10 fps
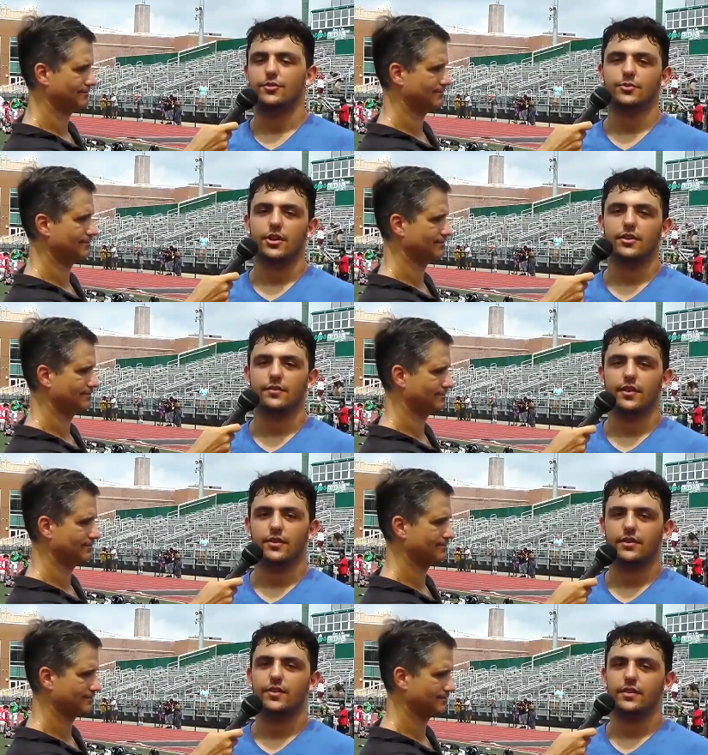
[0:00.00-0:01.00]
Speaker 1: percent our defense. The
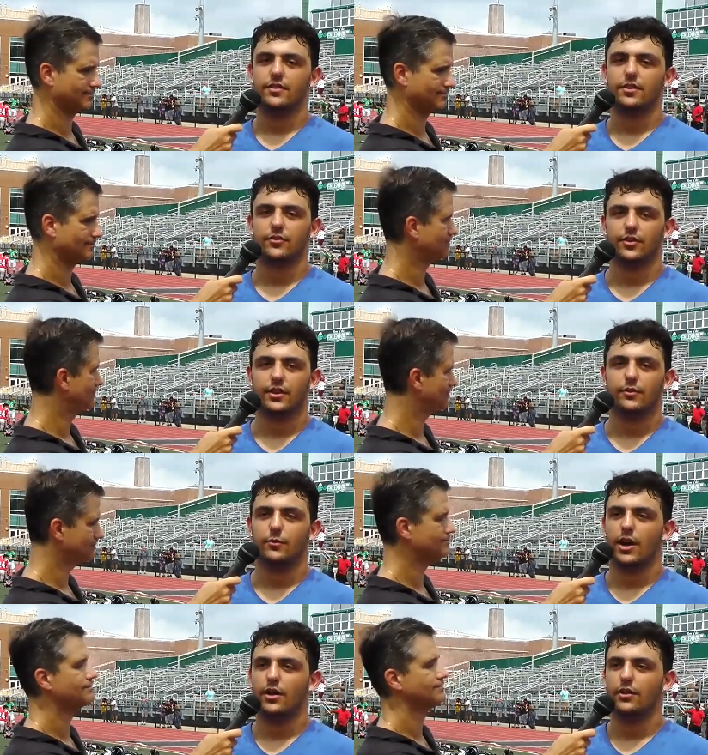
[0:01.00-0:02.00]
defense is looking really
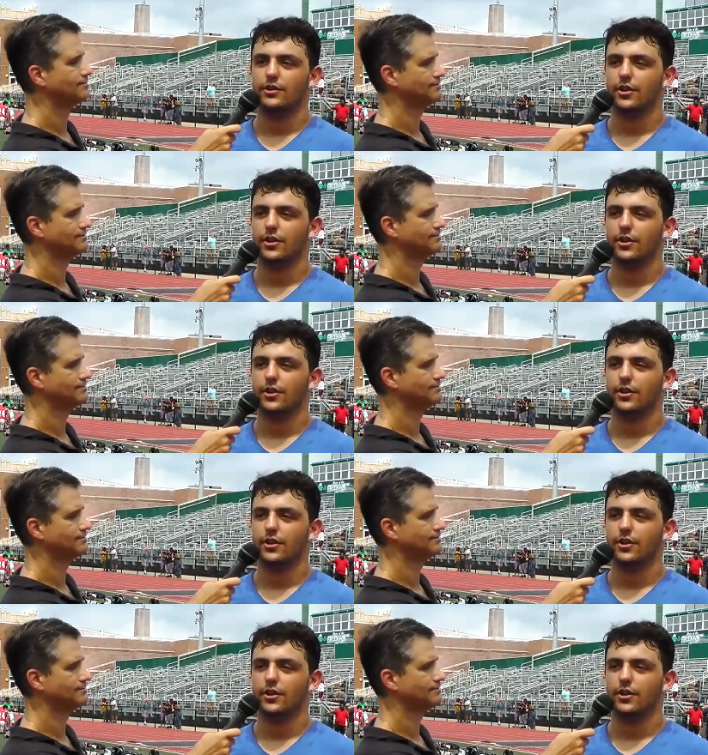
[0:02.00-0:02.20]
well. You know,